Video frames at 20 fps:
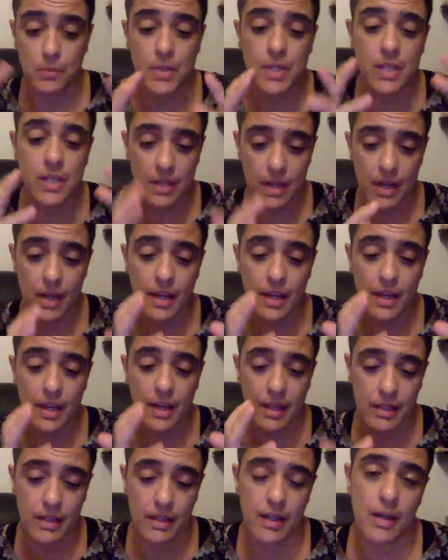be like
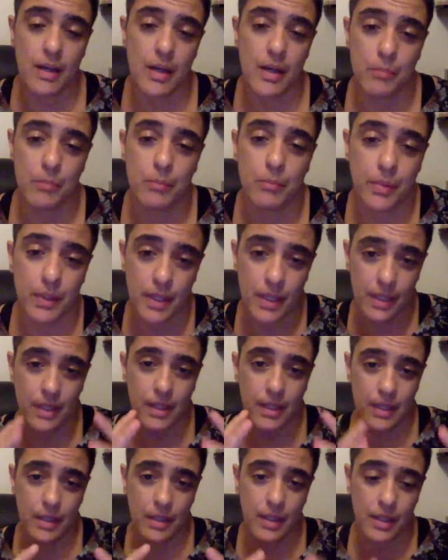a
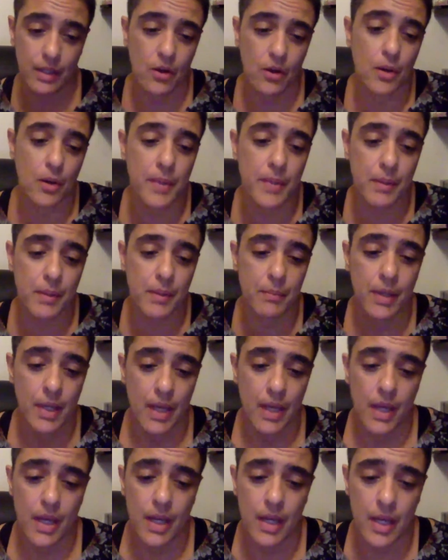economic
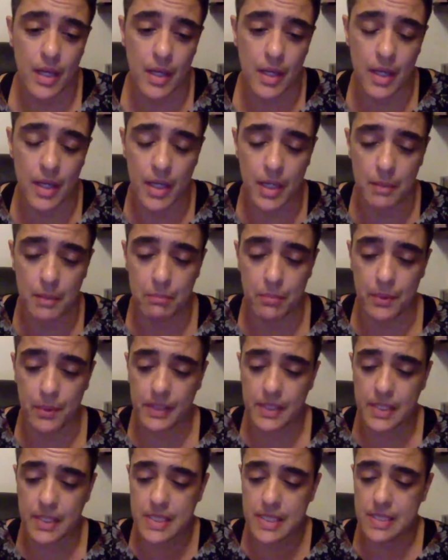
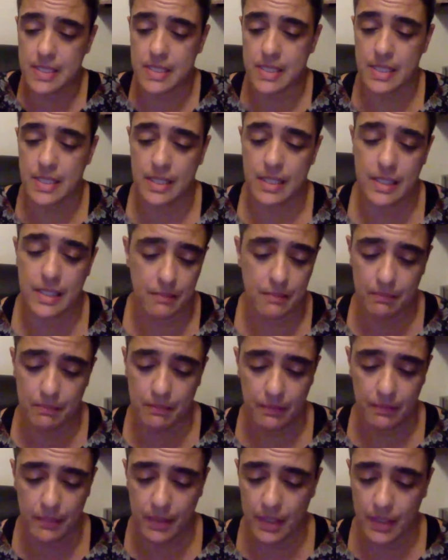potent
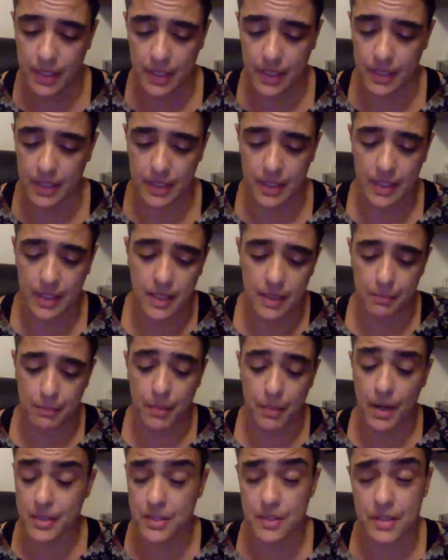
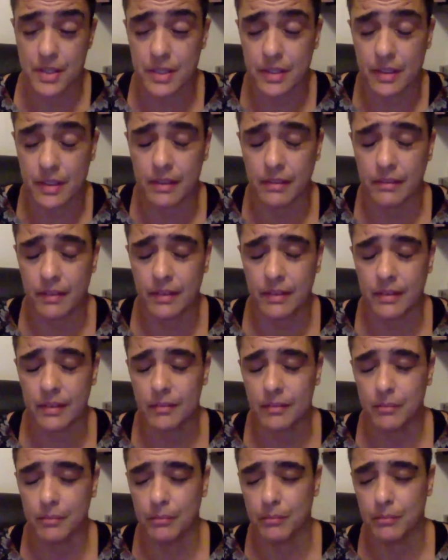partner
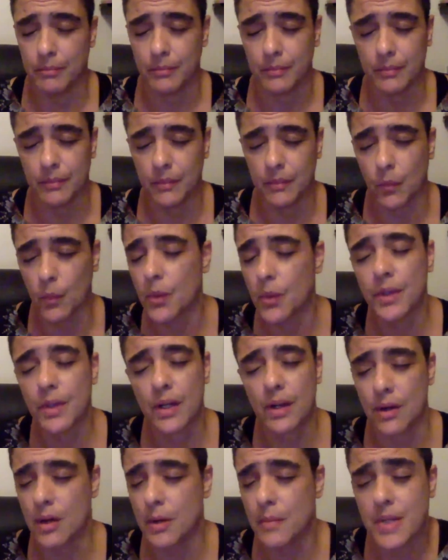in world
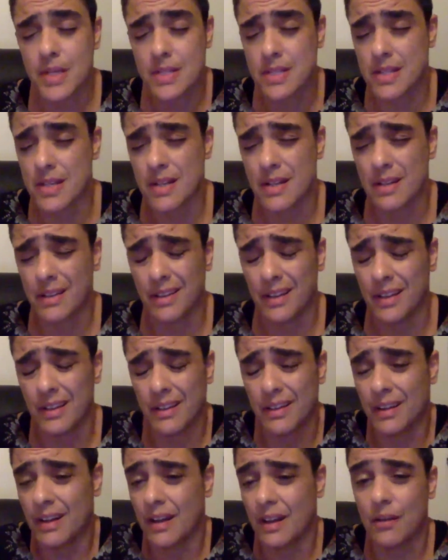economics, and
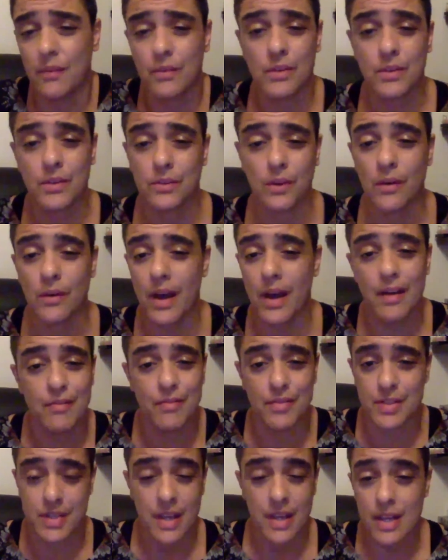now you don't have
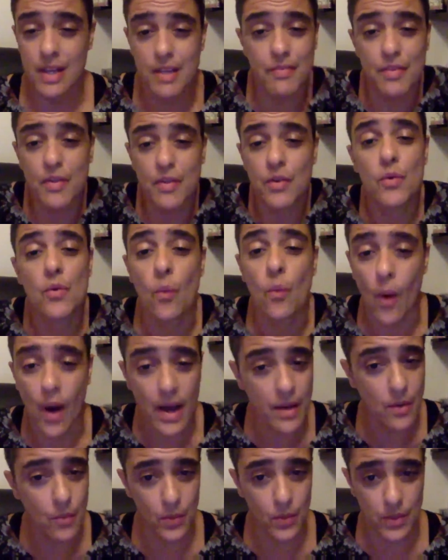it. Even
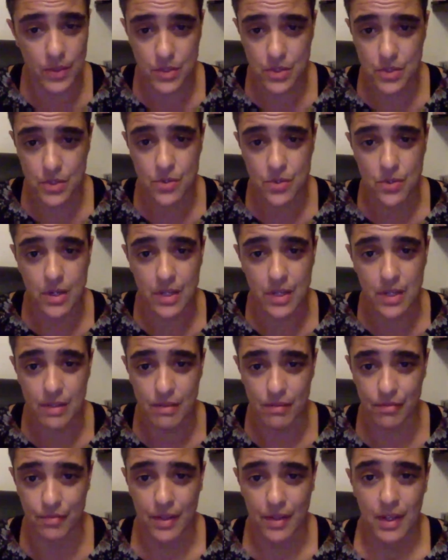Uruguay wants to leave
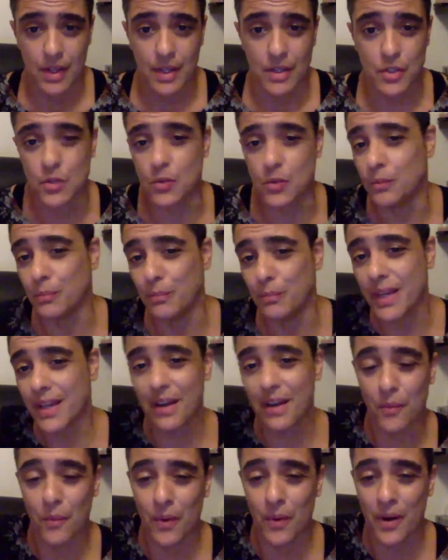to make a